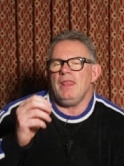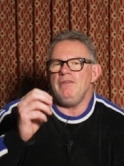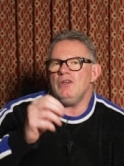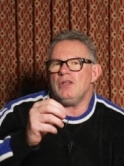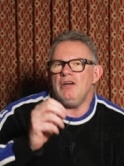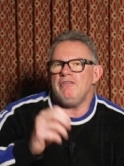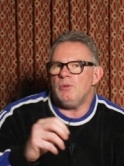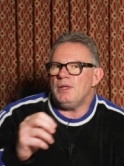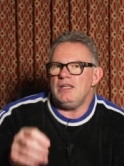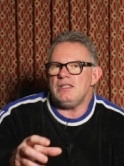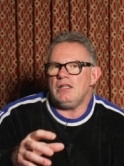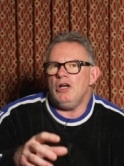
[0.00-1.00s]
if you go for one
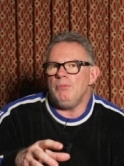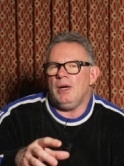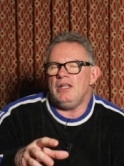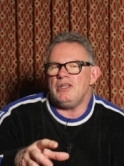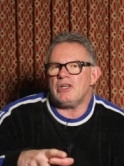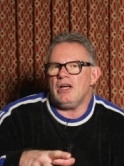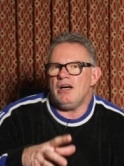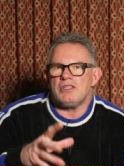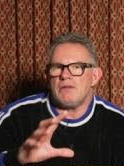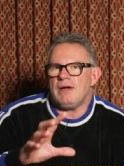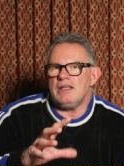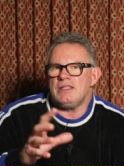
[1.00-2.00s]
of these low mileage cars
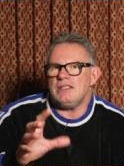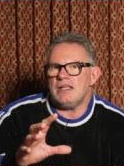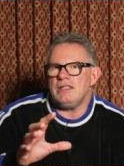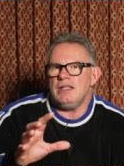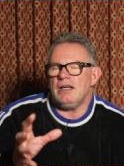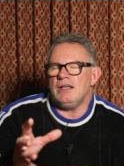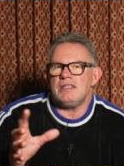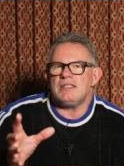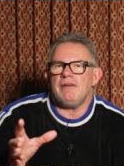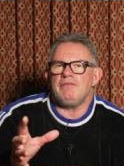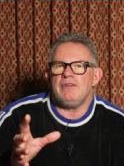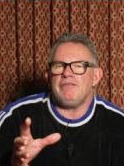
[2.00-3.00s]
around 69 to
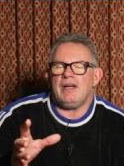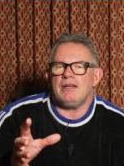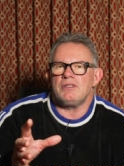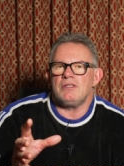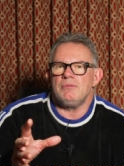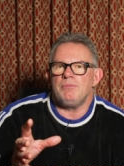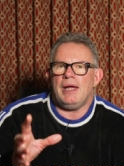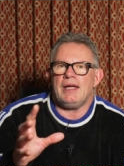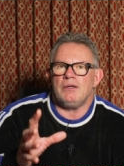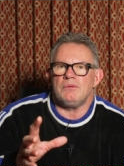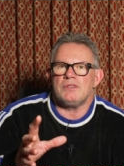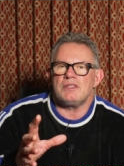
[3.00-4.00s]
70,000
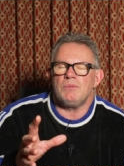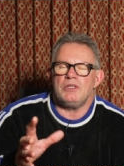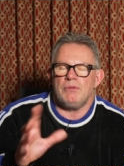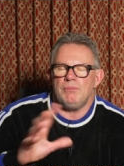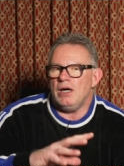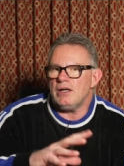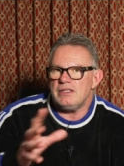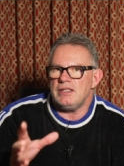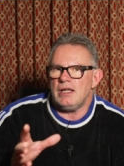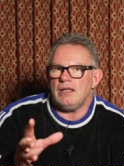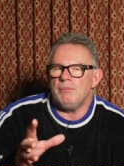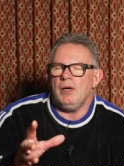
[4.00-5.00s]
pounds, which are
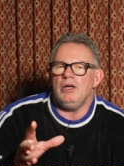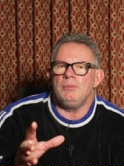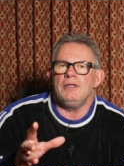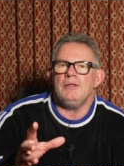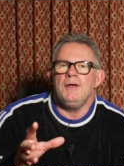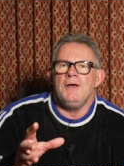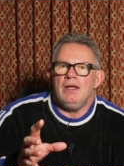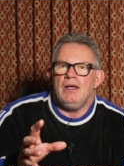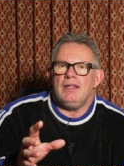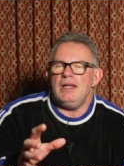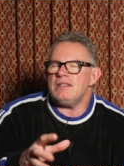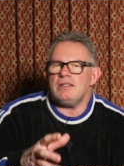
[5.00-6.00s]
marketed at the moment,
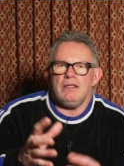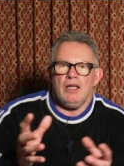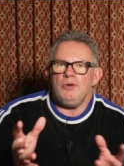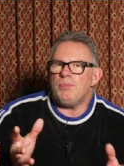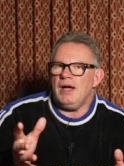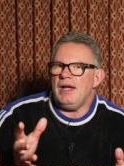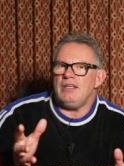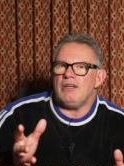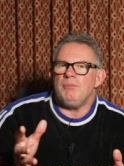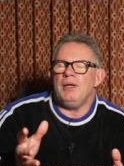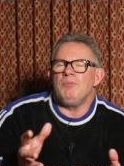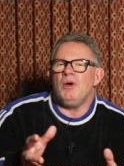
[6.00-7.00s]
it's a no brainer. I
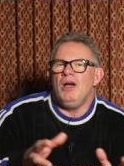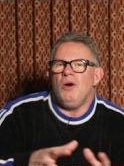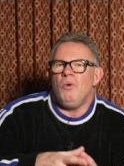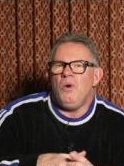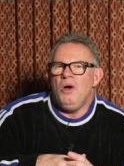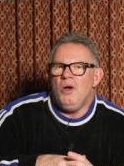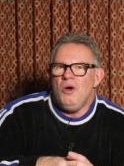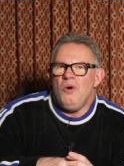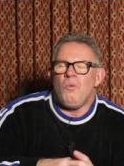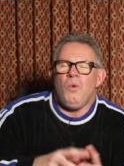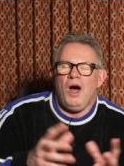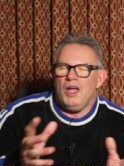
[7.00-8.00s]
mean,
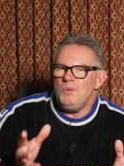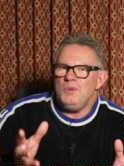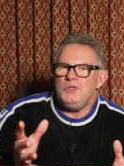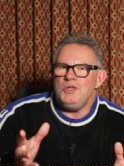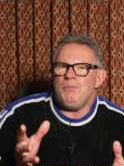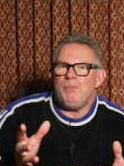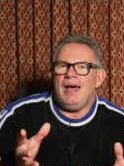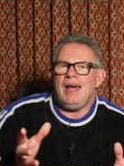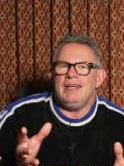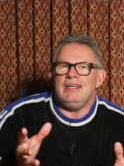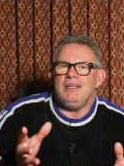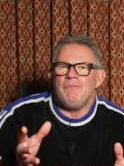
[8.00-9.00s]
why would you
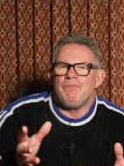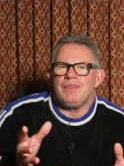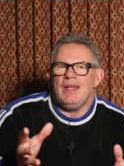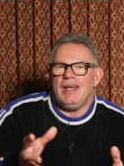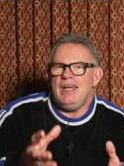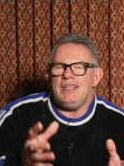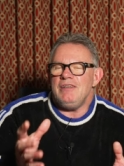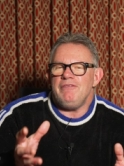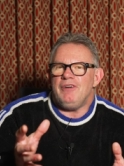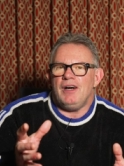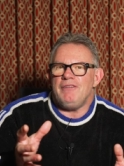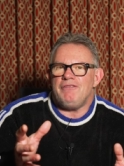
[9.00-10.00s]
pay
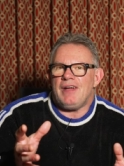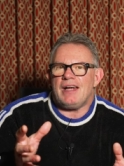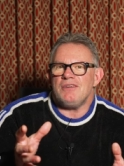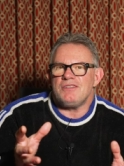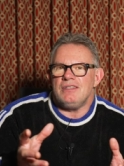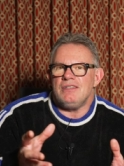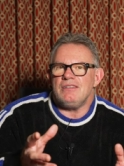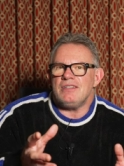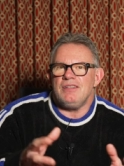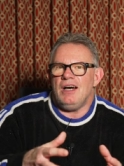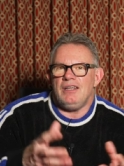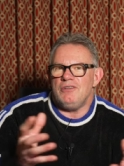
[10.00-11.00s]

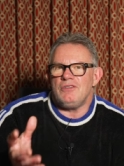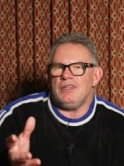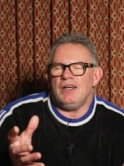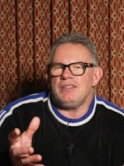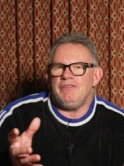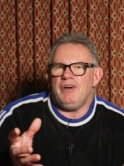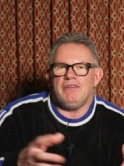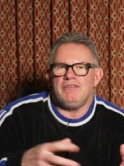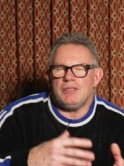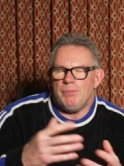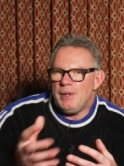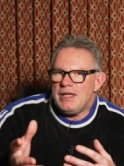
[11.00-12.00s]
85,995
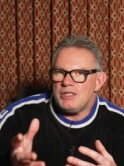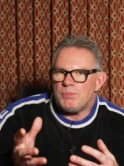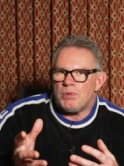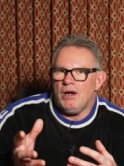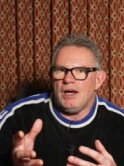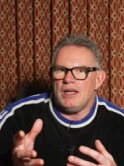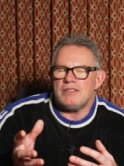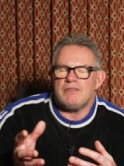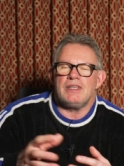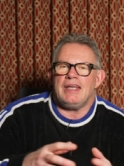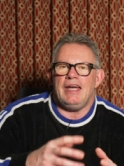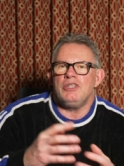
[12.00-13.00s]
as the base price
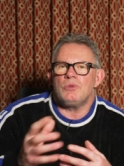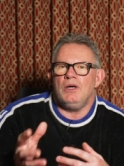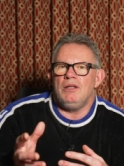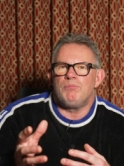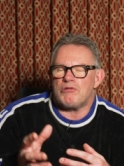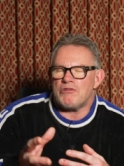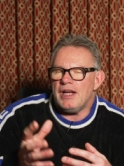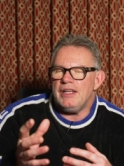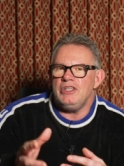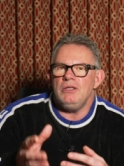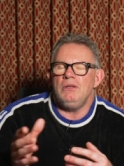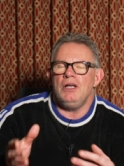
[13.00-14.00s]
to get into a
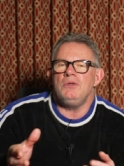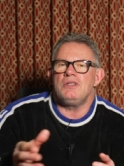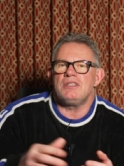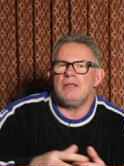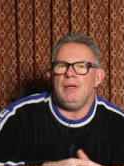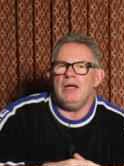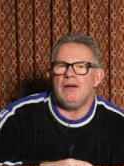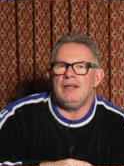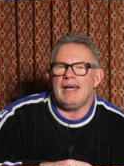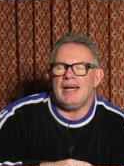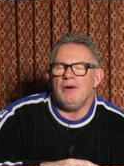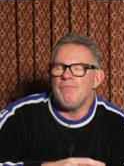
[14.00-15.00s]
brand new Lotus Emira
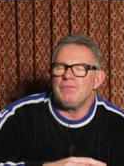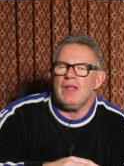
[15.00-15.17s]
now